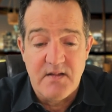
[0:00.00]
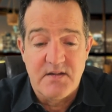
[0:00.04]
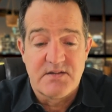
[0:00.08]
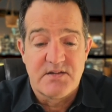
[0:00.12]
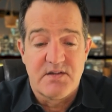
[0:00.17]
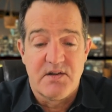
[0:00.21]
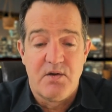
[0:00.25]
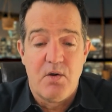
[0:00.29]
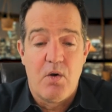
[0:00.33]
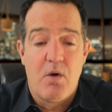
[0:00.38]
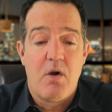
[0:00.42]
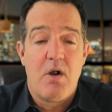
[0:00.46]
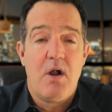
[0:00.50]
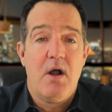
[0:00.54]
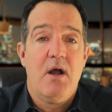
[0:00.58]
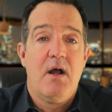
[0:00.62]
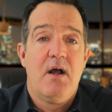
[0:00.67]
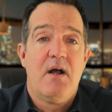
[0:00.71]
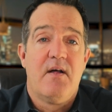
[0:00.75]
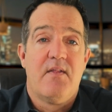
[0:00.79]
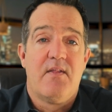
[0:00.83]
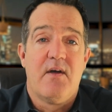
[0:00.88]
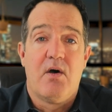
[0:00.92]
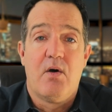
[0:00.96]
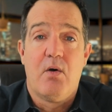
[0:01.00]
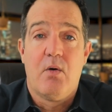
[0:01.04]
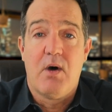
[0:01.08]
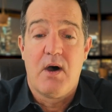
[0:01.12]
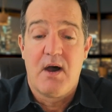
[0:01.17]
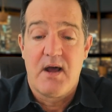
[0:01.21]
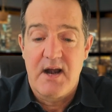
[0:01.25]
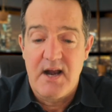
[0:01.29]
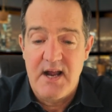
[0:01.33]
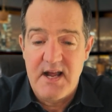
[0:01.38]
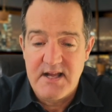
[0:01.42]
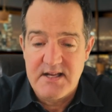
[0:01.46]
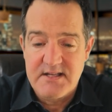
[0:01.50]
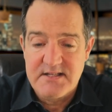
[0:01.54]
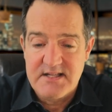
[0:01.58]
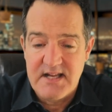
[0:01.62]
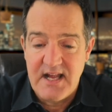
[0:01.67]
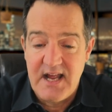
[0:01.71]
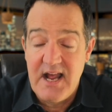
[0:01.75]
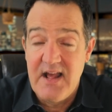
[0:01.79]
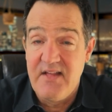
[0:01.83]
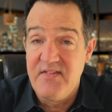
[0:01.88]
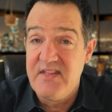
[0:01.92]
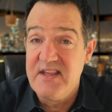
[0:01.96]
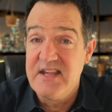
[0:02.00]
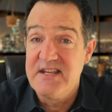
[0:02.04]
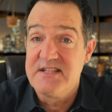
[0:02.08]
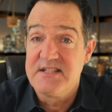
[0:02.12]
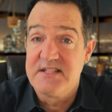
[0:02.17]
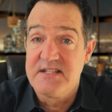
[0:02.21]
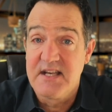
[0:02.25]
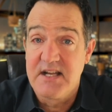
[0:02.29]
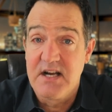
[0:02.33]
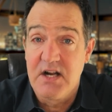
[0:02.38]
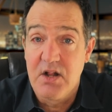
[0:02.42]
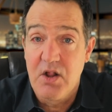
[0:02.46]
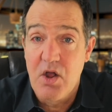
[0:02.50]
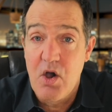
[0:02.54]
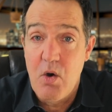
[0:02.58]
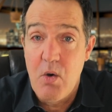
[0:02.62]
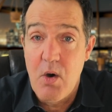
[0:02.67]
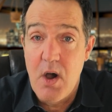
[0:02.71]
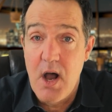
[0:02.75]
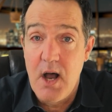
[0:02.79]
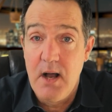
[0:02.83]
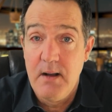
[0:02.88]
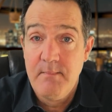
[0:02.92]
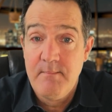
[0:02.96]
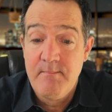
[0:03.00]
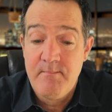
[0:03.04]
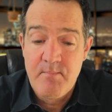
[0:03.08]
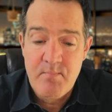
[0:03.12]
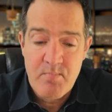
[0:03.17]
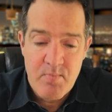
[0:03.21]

the Sonora, the Juarez, and the Sinaloa.